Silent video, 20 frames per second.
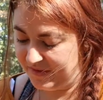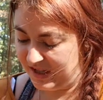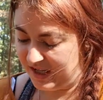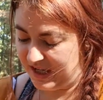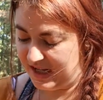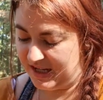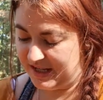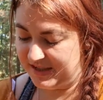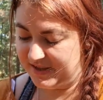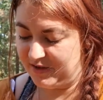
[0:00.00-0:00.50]

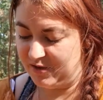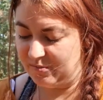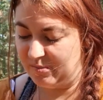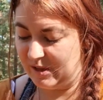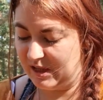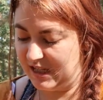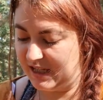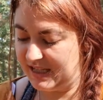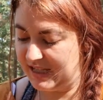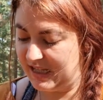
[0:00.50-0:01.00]
is
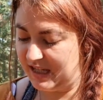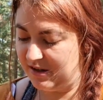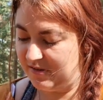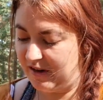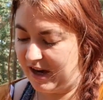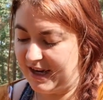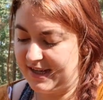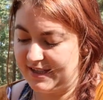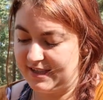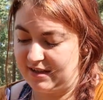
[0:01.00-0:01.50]
nobility,
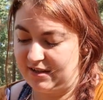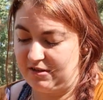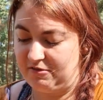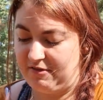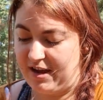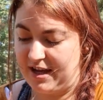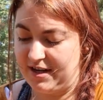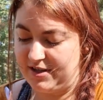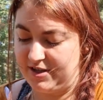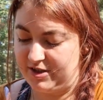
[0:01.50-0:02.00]
grace, and
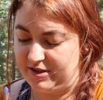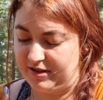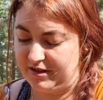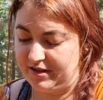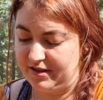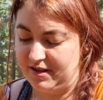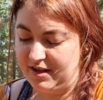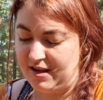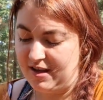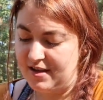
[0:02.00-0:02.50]
gratitude.
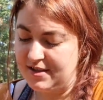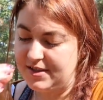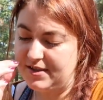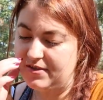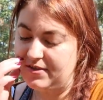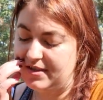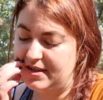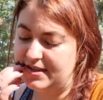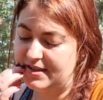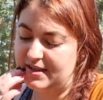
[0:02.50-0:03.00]
So
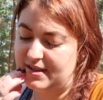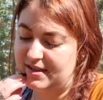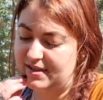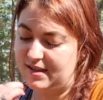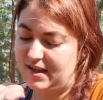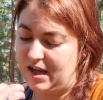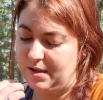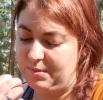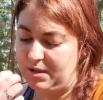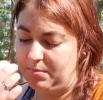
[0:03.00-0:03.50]
this is
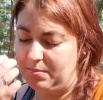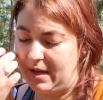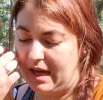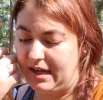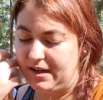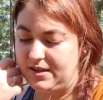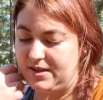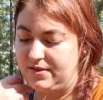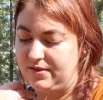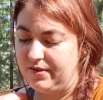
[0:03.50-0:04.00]
coming
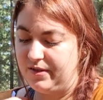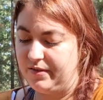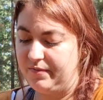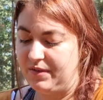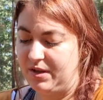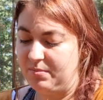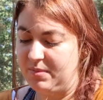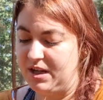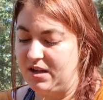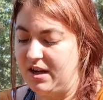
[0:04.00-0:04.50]
back to,
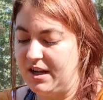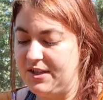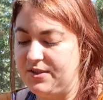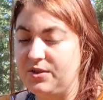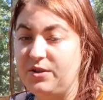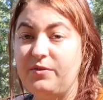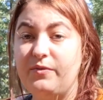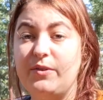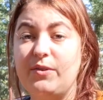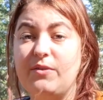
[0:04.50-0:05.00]
I mean, I
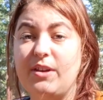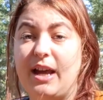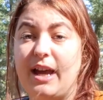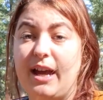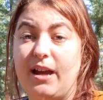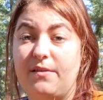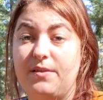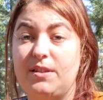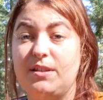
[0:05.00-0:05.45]
do feel I have